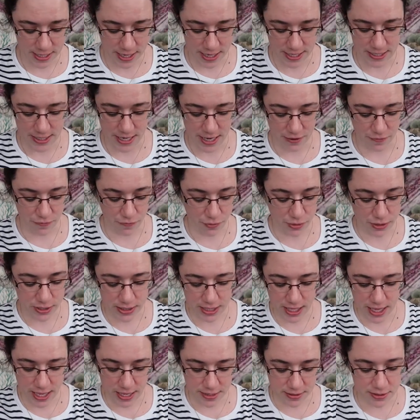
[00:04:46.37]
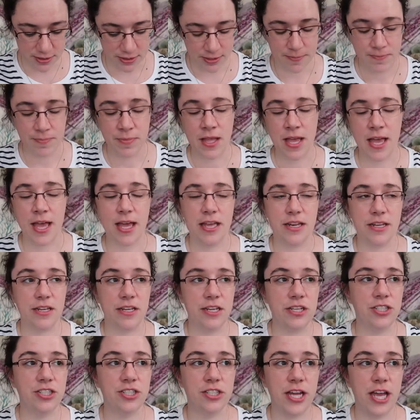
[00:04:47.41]
I dyed 4 skeins, and
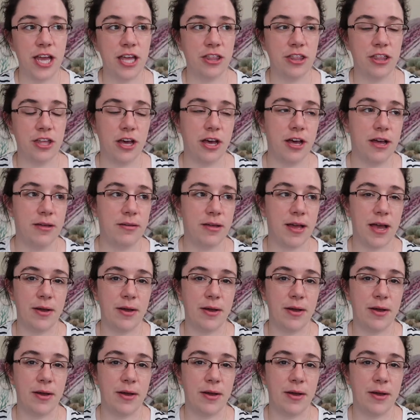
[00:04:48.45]
initially I thought